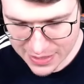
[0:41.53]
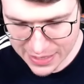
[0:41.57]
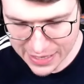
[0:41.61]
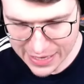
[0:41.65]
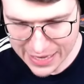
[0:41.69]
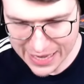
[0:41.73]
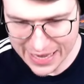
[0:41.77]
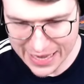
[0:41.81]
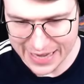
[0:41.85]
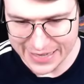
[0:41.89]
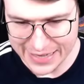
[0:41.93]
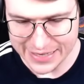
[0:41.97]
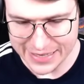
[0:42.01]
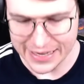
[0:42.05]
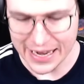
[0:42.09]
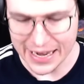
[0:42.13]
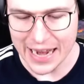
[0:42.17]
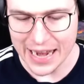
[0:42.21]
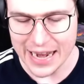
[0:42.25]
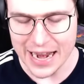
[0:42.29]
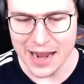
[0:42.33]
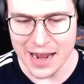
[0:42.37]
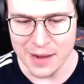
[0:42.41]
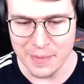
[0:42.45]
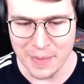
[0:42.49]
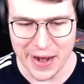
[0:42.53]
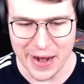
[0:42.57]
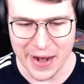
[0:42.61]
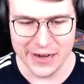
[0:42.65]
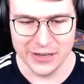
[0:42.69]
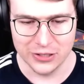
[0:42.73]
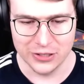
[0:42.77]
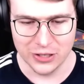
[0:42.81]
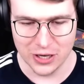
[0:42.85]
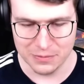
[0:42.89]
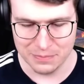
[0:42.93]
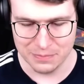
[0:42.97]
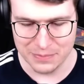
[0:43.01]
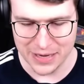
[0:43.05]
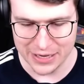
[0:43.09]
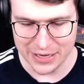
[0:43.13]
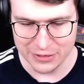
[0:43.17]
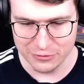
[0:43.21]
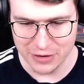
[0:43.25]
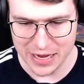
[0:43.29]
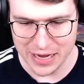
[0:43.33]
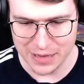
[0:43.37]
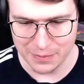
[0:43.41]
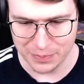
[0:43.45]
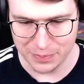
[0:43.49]
and a guy I admire a lot, man, who
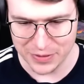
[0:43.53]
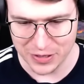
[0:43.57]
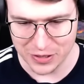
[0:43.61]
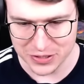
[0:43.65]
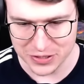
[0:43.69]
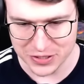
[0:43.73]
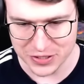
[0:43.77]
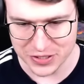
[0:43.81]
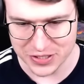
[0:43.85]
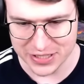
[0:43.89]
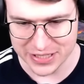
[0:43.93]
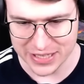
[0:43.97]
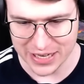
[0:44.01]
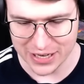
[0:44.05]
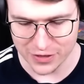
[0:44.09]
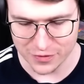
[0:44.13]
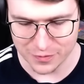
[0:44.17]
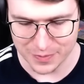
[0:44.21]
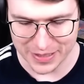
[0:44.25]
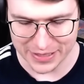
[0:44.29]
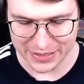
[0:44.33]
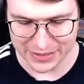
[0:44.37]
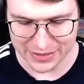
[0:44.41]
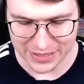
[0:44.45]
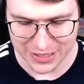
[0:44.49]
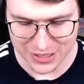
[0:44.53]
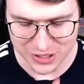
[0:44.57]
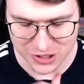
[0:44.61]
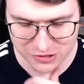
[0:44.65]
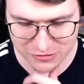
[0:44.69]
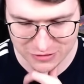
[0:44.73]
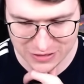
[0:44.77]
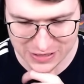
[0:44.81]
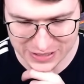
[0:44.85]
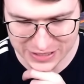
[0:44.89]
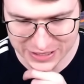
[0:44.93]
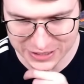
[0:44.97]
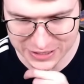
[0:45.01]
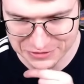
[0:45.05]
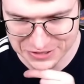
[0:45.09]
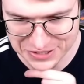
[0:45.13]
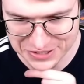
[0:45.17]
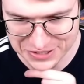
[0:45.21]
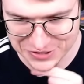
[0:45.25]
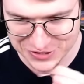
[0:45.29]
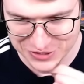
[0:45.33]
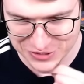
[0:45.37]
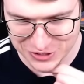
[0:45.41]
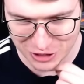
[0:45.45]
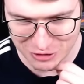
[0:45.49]
helped me also start off my Clash Royale career. So
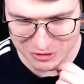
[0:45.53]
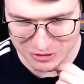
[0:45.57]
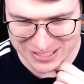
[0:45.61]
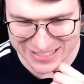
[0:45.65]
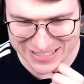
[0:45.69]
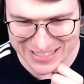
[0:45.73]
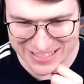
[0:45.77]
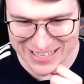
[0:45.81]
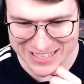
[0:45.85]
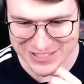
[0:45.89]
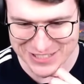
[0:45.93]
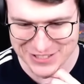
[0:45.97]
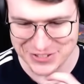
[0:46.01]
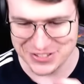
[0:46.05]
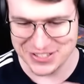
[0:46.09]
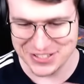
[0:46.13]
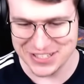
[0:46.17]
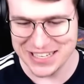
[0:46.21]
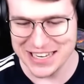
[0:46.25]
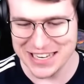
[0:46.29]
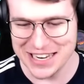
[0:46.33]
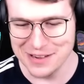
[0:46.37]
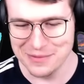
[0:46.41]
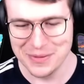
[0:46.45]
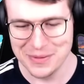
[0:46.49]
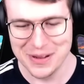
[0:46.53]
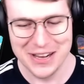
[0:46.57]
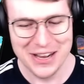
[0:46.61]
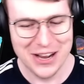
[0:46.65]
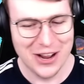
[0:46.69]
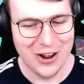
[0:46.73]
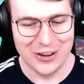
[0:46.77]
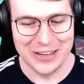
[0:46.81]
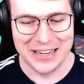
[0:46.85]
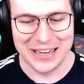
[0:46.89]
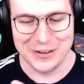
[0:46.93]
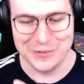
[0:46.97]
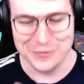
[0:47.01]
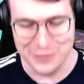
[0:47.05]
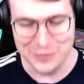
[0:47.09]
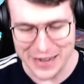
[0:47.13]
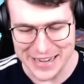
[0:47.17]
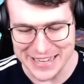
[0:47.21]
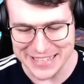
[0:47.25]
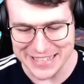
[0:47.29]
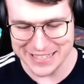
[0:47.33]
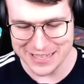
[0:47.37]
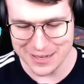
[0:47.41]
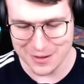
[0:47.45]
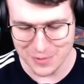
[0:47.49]
it's always nice to see him, or like
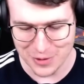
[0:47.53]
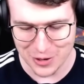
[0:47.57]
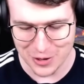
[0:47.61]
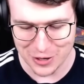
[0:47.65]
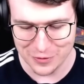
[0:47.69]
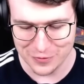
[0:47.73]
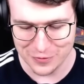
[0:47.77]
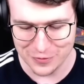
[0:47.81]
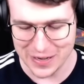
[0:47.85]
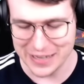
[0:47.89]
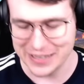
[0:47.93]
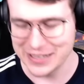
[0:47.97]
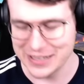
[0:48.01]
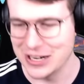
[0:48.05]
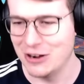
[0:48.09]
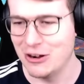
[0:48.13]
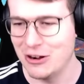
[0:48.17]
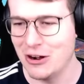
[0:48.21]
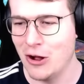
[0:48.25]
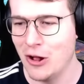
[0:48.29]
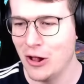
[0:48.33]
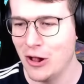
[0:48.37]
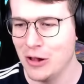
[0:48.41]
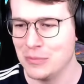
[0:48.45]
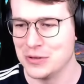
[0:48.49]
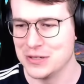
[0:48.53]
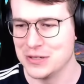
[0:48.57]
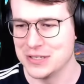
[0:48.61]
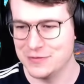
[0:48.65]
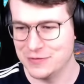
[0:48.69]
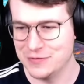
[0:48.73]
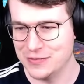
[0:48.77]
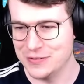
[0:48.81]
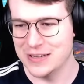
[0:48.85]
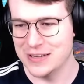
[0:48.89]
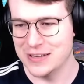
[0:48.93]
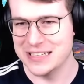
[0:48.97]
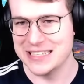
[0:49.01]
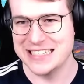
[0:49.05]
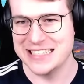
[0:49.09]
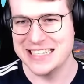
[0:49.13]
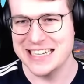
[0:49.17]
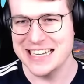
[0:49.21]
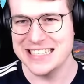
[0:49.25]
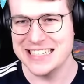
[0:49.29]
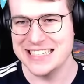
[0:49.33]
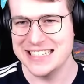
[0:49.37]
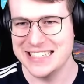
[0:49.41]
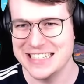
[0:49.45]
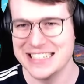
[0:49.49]
facing him off, like now almost
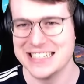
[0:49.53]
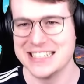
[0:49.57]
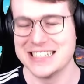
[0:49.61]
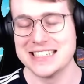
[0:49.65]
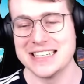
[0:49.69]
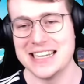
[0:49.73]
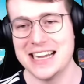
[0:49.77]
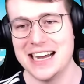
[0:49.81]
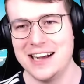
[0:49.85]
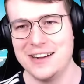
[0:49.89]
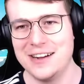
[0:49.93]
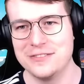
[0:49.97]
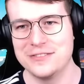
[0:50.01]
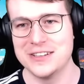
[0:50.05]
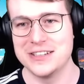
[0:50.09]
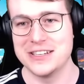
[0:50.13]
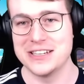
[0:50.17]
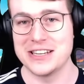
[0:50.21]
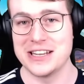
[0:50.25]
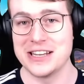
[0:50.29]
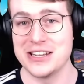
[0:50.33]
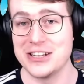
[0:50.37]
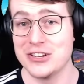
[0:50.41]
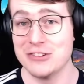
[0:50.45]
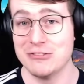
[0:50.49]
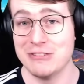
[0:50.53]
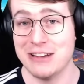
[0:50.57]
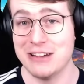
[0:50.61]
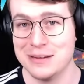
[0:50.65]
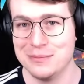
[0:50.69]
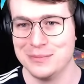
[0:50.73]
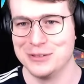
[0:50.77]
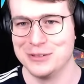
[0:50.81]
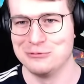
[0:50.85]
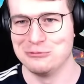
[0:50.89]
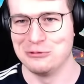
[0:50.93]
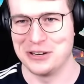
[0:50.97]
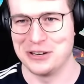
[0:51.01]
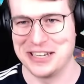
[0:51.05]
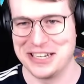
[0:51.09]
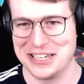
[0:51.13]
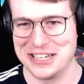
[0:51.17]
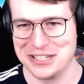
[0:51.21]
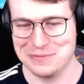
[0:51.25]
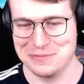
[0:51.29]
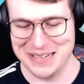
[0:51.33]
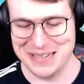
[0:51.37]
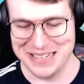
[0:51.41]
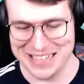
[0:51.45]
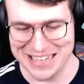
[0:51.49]
6 years after the incredible 1
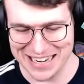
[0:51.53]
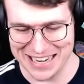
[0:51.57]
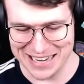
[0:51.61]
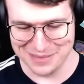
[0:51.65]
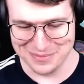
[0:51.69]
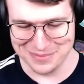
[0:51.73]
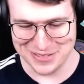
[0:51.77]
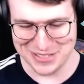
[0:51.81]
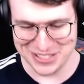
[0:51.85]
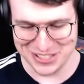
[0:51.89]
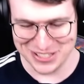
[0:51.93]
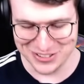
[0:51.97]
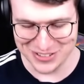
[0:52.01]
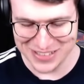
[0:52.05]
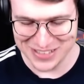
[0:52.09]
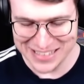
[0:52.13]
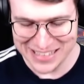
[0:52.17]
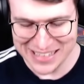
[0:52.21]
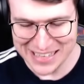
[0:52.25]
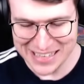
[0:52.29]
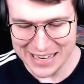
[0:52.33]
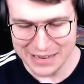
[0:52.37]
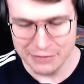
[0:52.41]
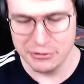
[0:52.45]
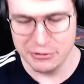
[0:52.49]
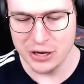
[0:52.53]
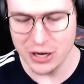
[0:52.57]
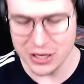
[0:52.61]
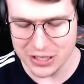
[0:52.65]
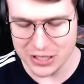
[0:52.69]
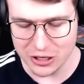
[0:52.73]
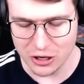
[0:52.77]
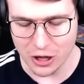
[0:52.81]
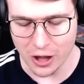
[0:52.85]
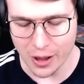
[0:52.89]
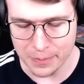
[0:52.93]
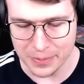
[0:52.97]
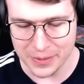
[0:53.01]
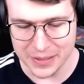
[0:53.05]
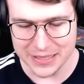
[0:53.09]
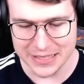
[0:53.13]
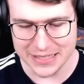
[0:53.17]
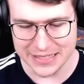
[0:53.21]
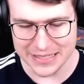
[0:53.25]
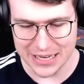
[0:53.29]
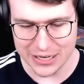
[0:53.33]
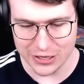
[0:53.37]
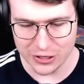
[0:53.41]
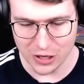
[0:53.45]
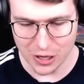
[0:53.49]
HP game. So we got the Goblin in this
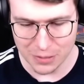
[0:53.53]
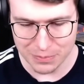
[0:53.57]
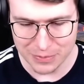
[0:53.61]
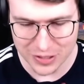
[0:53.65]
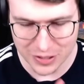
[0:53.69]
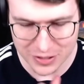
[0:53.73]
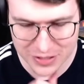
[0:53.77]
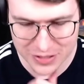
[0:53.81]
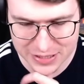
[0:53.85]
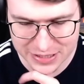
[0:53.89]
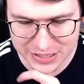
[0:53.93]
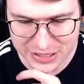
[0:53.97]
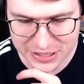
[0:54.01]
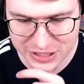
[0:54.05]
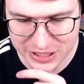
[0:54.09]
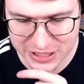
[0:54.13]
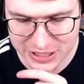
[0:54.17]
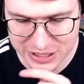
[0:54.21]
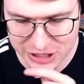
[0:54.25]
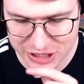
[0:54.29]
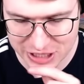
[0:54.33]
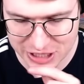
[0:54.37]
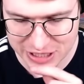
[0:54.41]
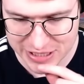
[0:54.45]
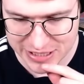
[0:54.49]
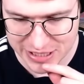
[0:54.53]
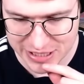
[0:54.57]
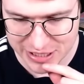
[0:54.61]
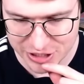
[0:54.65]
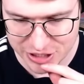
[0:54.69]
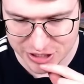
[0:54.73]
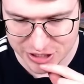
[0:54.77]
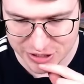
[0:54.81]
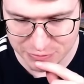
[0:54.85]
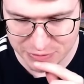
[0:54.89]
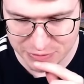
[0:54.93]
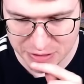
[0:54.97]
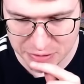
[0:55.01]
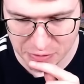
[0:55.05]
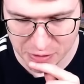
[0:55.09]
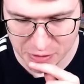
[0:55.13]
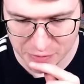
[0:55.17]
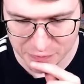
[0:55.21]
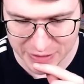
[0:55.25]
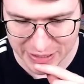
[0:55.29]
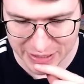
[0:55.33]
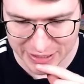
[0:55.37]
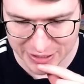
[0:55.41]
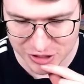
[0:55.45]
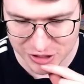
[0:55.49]
deck. Goblin honestly synergizes like just really well for
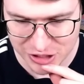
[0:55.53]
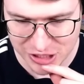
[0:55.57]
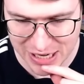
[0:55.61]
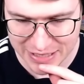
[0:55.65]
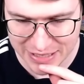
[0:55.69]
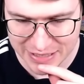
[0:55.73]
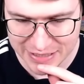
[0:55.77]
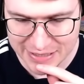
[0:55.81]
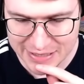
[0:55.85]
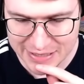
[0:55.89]
Electro Giant.